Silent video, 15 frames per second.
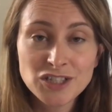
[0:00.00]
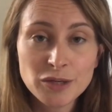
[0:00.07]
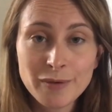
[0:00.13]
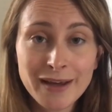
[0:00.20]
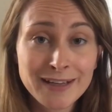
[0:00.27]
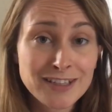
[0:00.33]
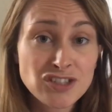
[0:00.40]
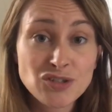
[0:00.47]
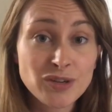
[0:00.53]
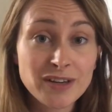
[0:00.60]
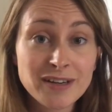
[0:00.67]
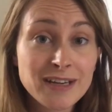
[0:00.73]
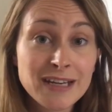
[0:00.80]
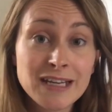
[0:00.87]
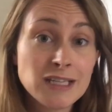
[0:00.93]
to
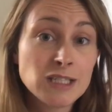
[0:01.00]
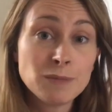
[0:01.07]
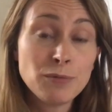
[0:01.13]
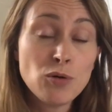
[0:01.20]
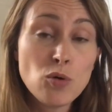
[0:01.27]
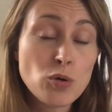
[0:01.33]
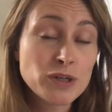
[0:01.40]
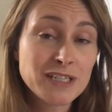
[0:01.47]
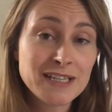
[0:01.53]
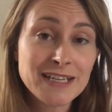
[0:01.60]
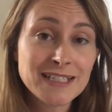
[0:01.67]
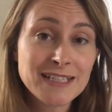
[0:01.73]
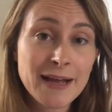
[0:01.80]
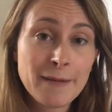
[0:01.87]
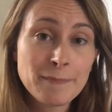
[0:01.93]
extra support in
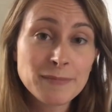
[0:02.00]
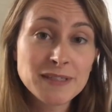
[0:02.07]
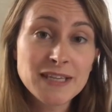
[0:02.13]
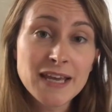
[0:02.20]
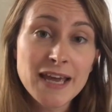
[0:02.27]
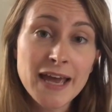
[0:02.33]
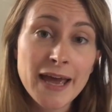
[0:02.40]
exams,